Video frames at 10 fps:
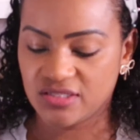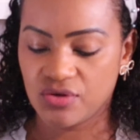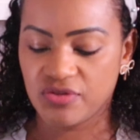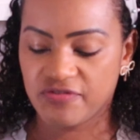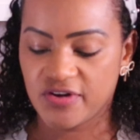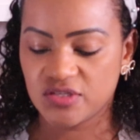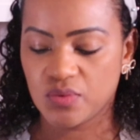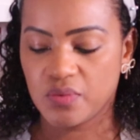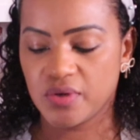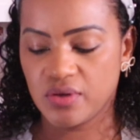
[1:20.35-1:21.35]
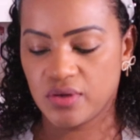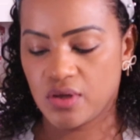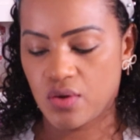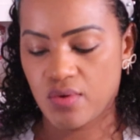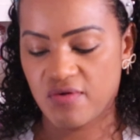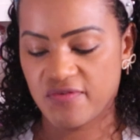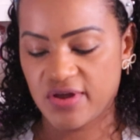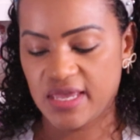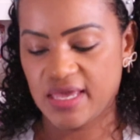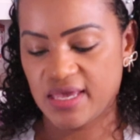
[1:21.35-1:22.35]
so the first one we're going to go
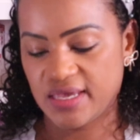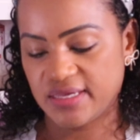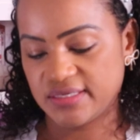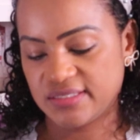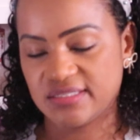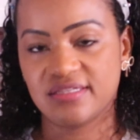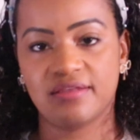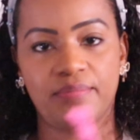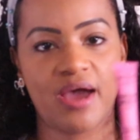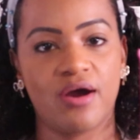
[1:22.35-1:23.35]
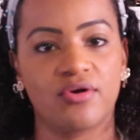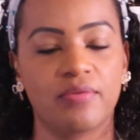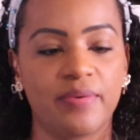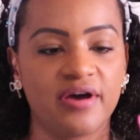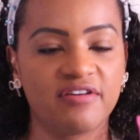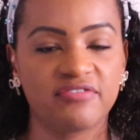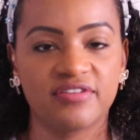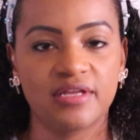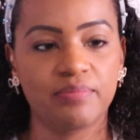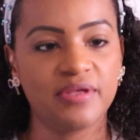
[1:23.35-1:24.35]
over is the Powder Puff
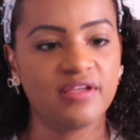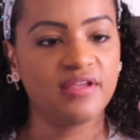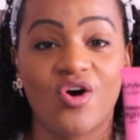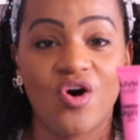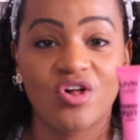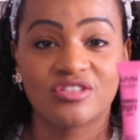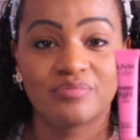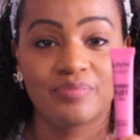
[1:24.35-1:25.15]
Lippie called